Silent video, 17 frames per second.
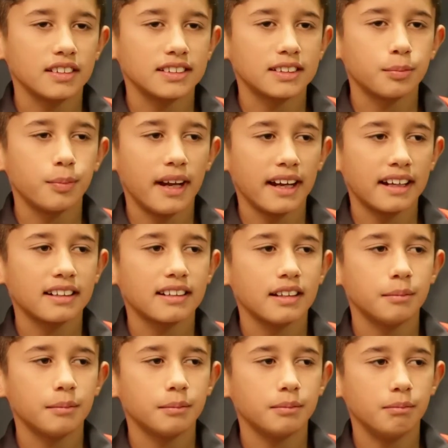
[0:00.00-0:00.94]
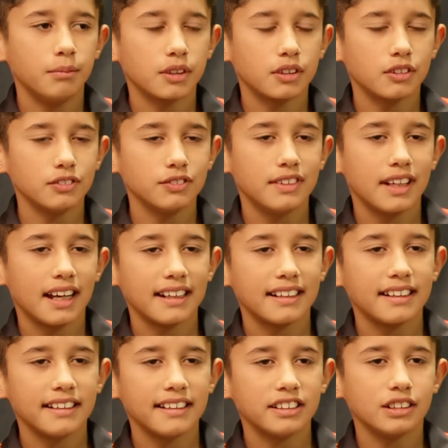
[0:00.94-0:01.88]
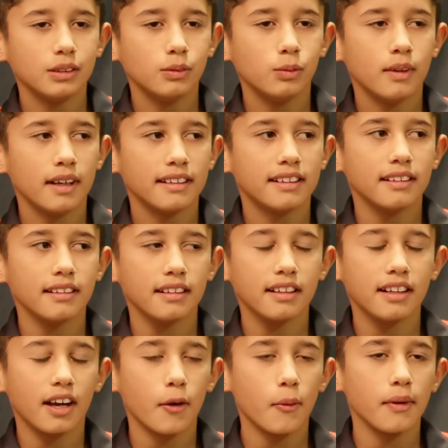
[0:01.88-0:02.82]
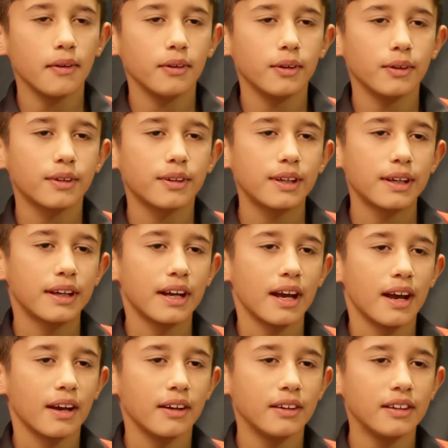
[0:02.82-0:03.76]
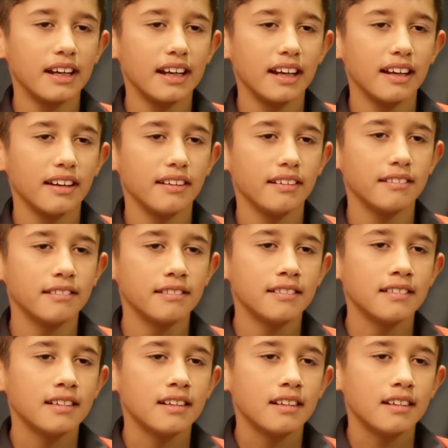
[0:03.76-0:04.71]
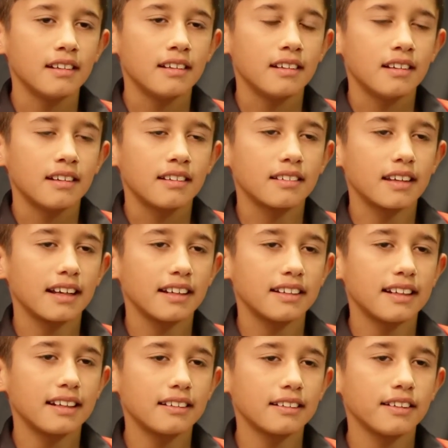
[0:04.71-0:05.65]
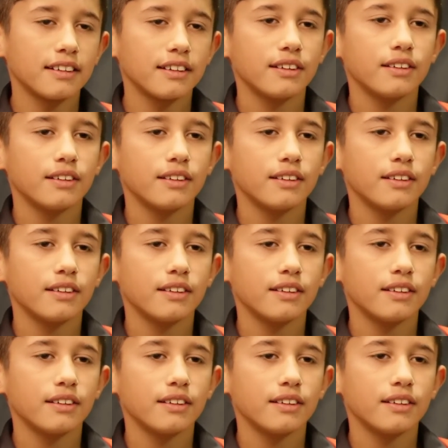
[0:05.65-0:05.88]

respect them people they teach you where to go and not to go, and they tell you